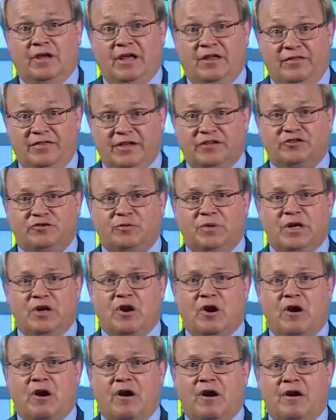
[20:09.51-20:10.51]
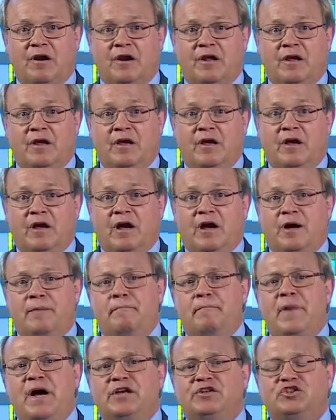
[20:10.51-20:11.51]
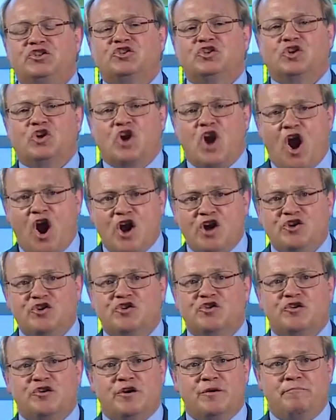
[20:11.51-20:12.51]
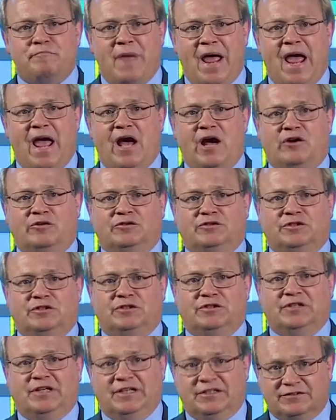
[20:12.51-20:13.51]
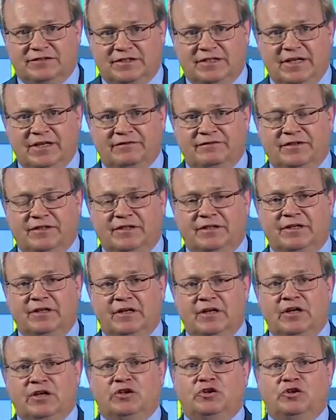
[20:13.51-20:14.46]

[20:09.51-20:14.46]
In this regard, a much larger amount is given